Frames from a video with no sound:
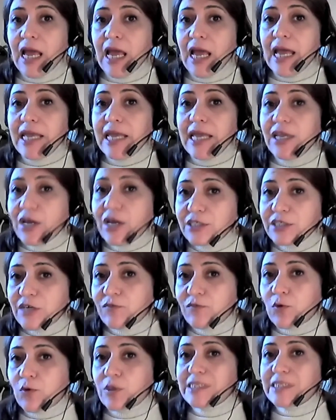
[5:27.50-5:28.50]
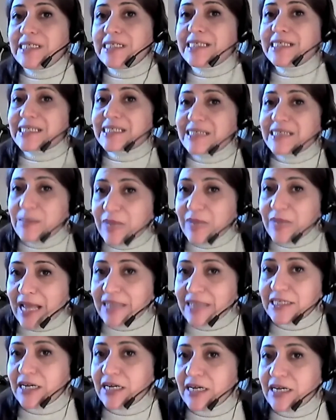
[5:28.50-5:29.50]
In other words,
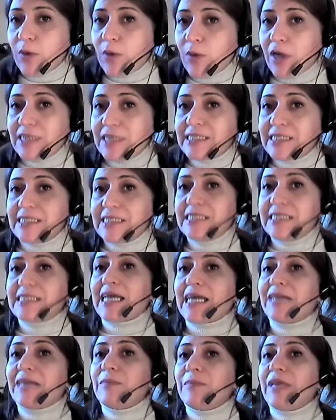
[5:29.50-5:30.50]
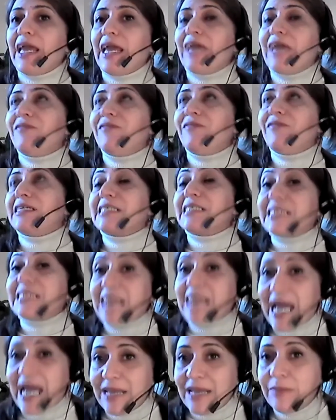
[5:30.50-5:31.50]
discriminatory policies and behaviors
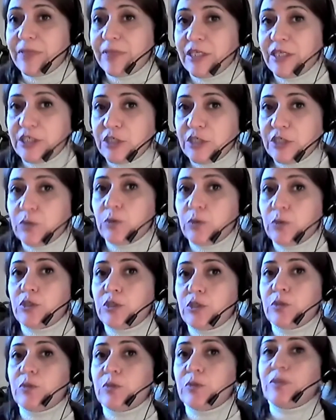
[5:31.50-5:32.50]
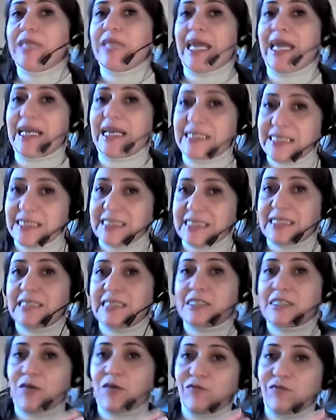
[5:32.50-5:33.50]
can be due to the
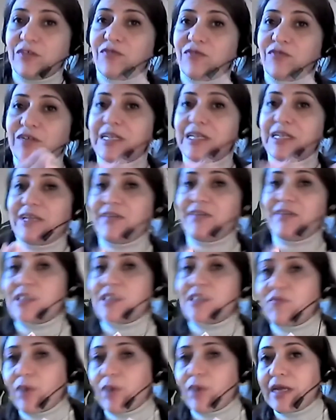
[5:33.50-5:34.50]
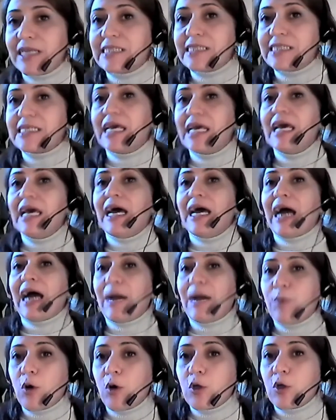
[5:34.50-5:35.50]
existence of different levels of bias
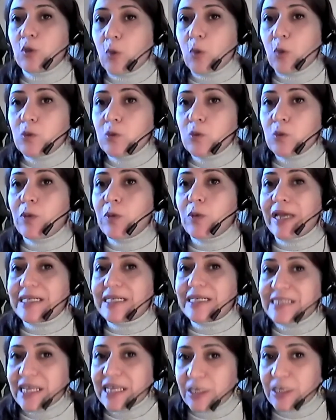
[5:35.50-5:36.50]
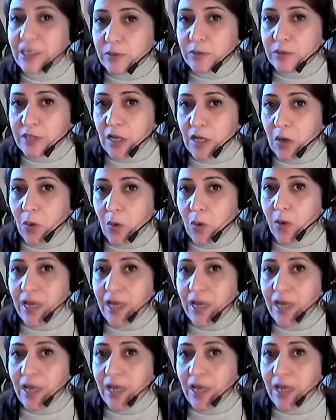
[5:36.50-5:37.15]
among those who execute the law.